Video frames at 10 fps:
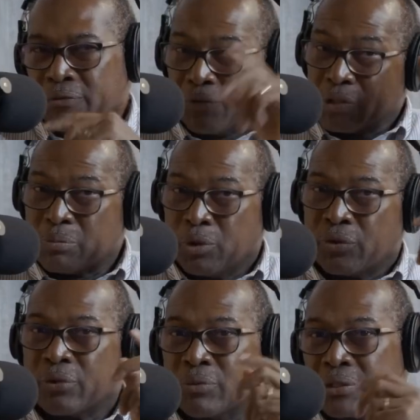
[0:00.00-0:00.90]

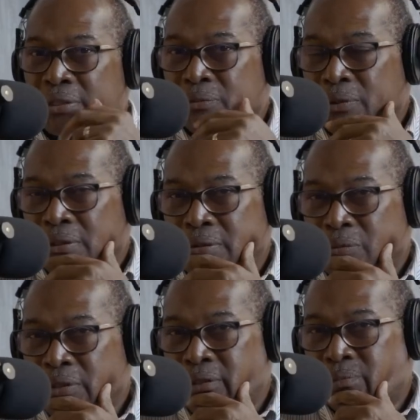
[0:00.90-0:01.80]

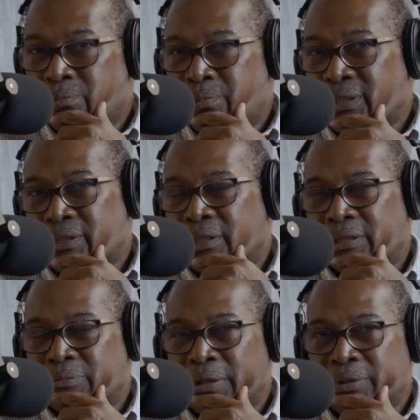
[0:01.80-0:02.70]
was president
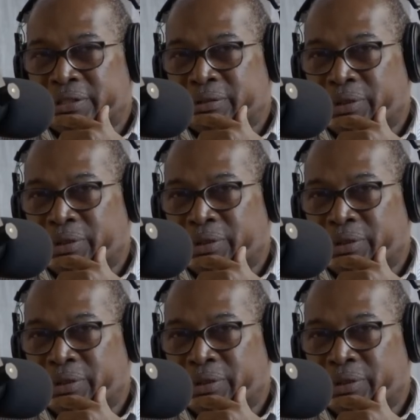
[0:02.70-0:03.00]
or prime minister,